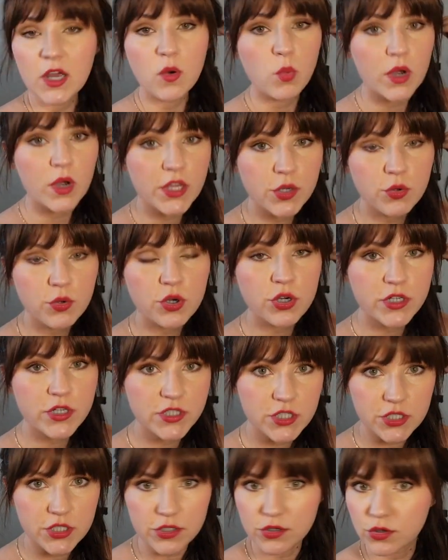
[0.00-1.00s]
What you
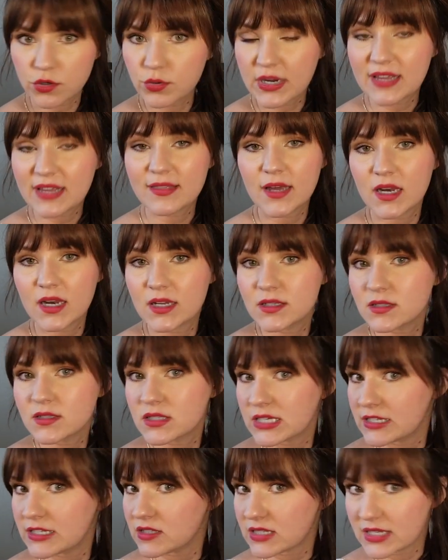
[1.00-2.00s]
could do in that
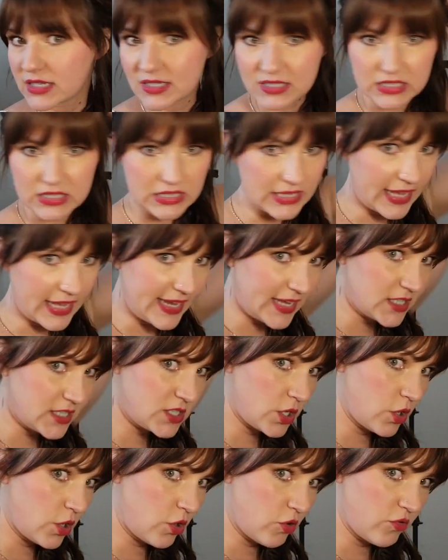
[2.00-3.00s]
instance is lay
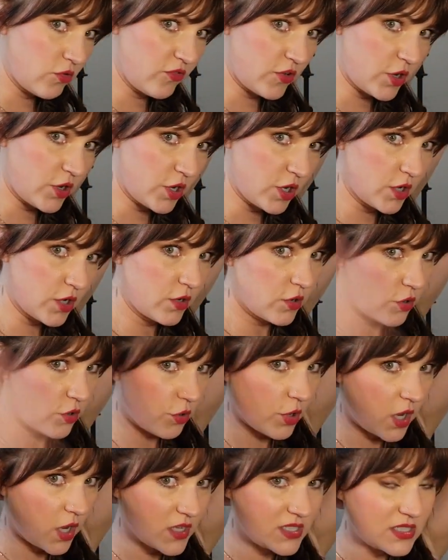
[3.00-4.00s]
it over
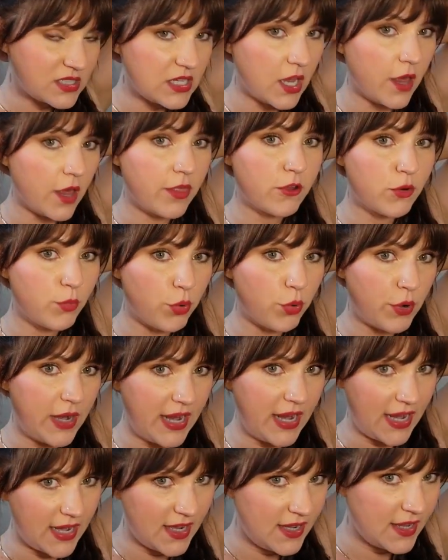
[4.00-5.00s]
across the other
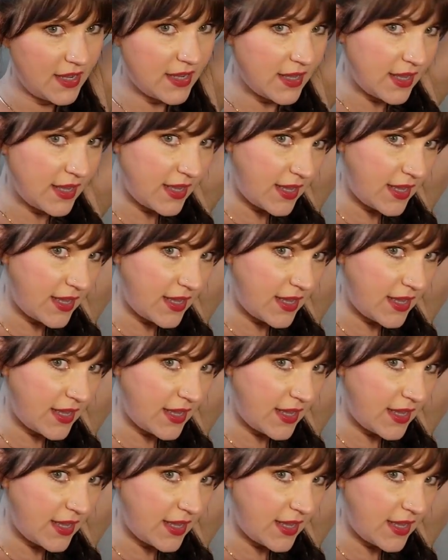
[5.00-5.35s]
braid